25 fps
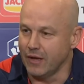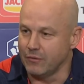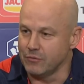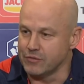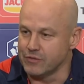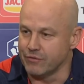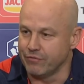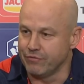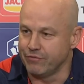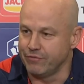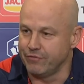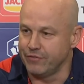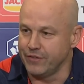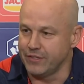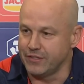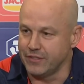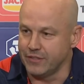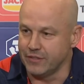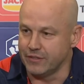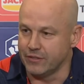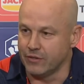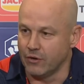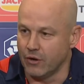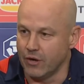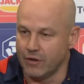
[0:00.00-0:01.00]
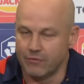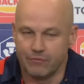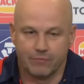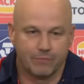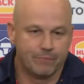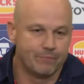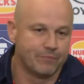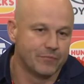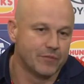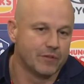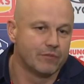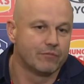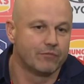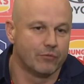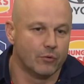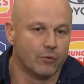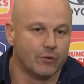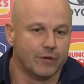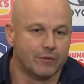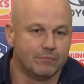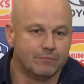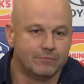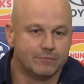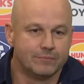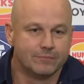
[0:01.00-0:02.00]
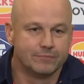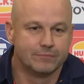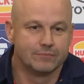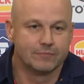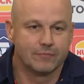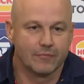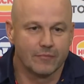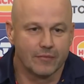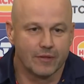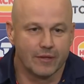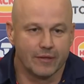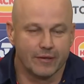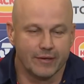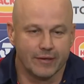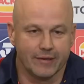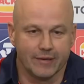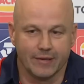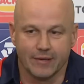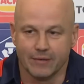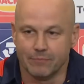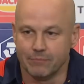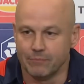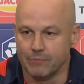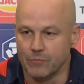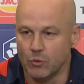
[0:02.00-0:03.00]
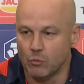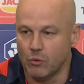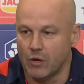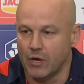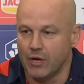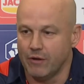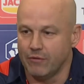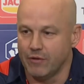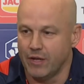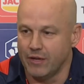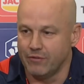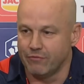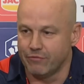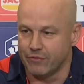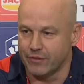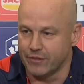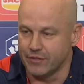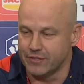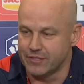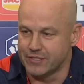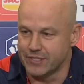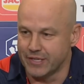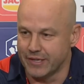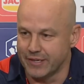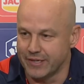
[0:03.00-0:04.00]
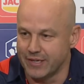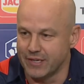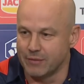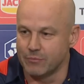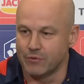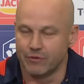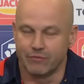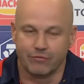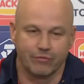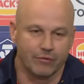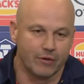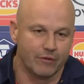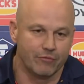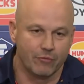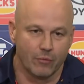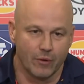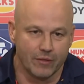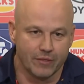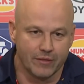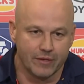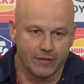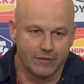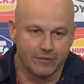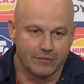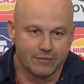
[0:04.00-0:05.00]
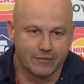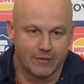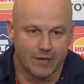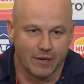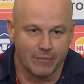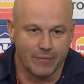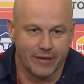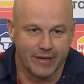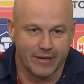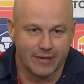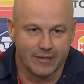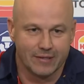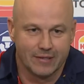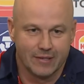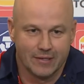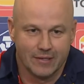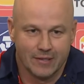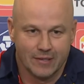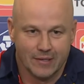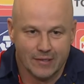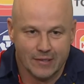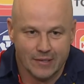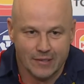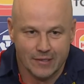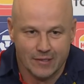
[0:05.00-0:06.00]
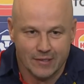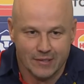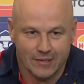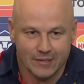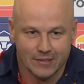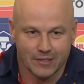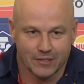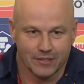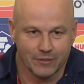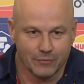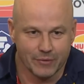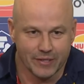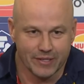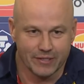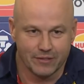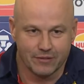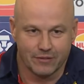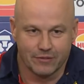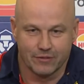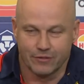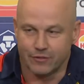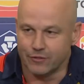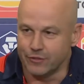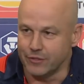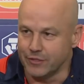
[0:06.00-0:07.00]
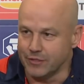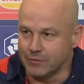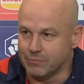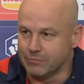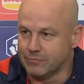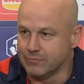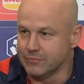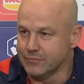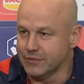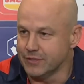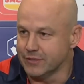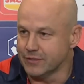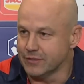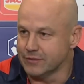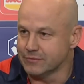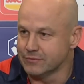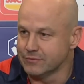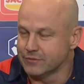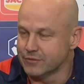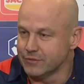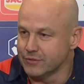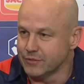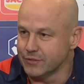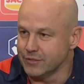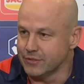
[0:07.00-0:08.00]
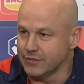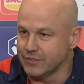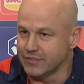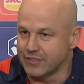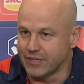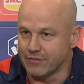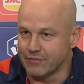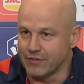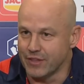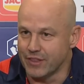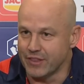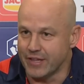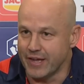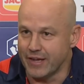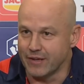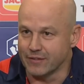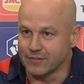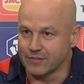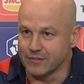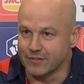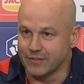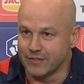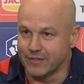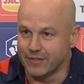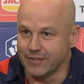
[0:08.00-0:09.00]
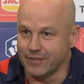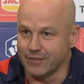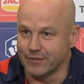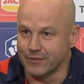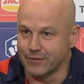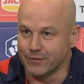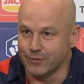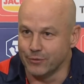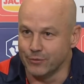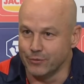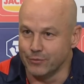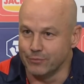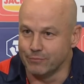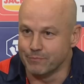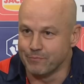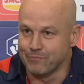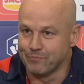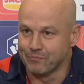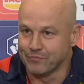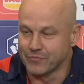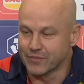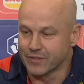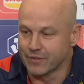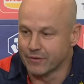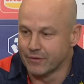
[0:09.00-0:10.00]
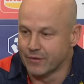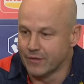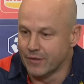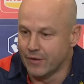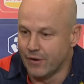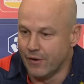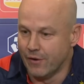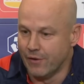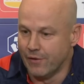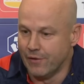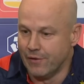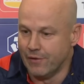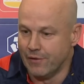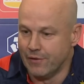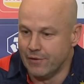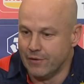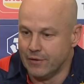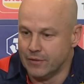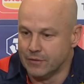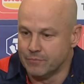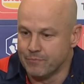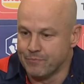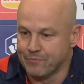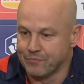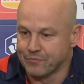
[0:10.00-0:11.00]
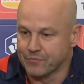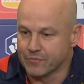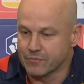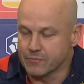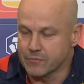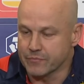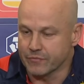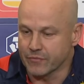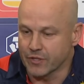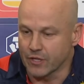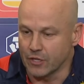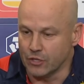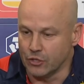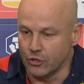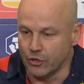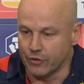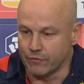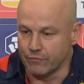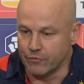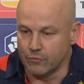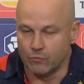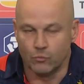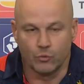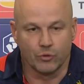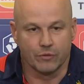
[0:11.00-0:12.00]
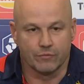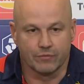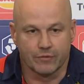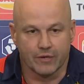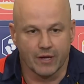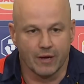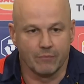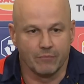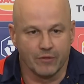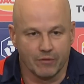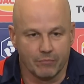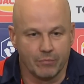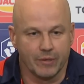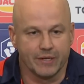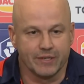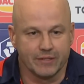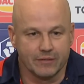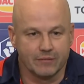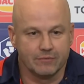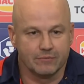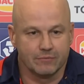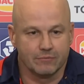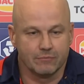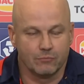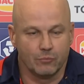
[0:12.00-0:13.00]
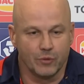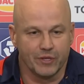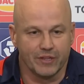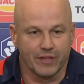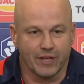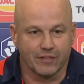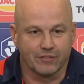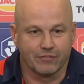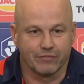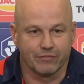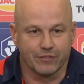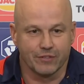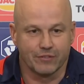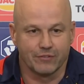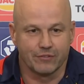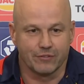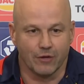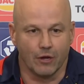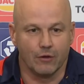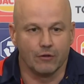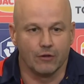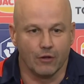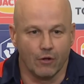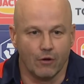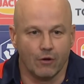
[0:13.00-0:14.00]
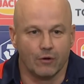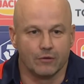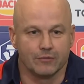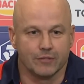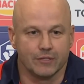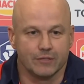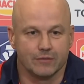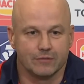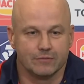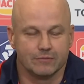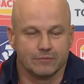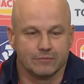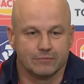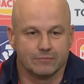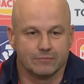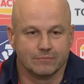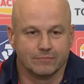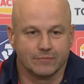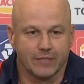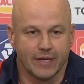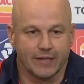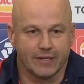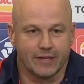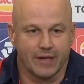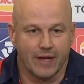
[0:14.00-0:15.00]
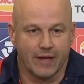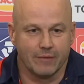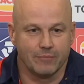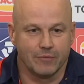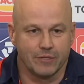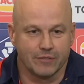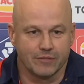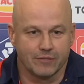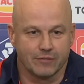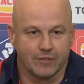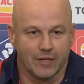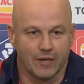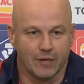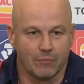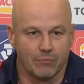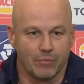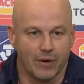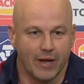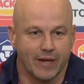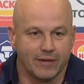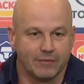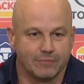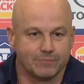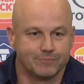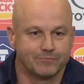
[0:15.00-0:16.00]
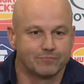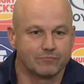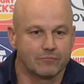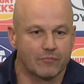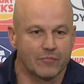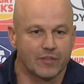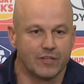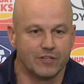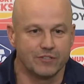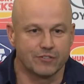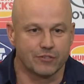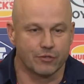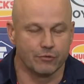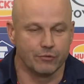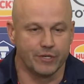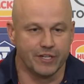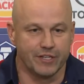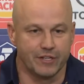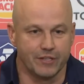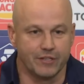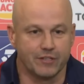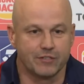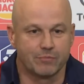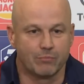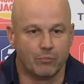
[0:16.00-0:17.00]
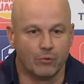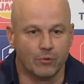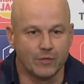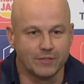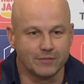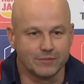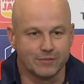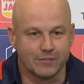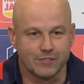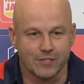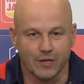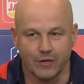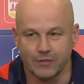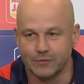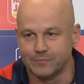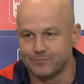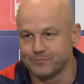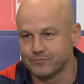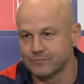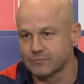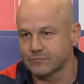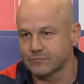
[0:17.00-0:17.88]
fitting night for him. And for the team and for everyone that had come out. I think we had 37,000 here who, a lot of them would have come, they've been with us for so long that they came to celebrate his career to this point. And so,